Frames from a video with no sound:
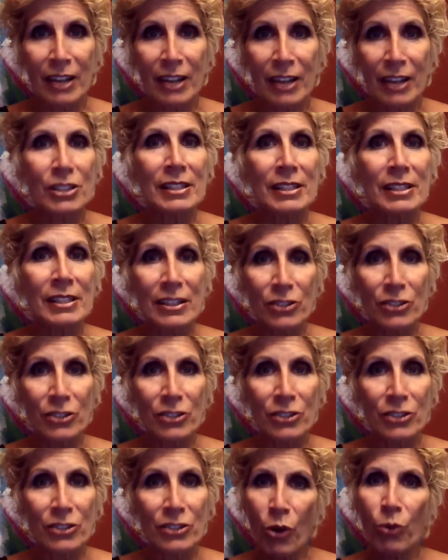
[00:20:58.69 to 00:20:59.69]
I just need to
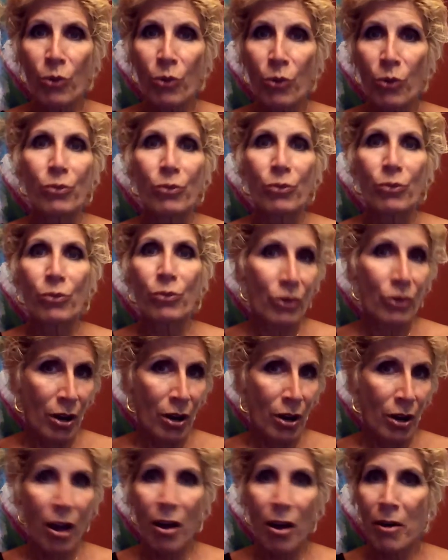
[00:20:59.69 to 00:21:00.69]
know
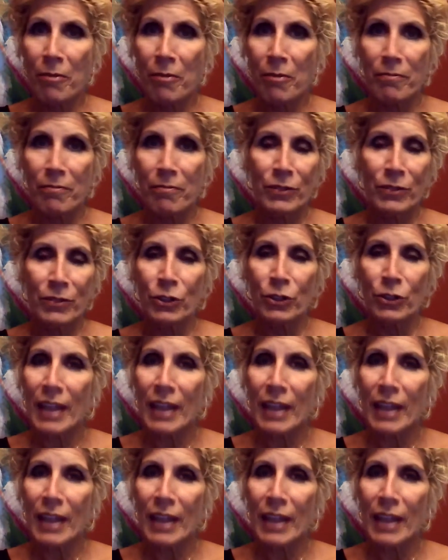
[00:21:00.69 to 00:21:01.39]
the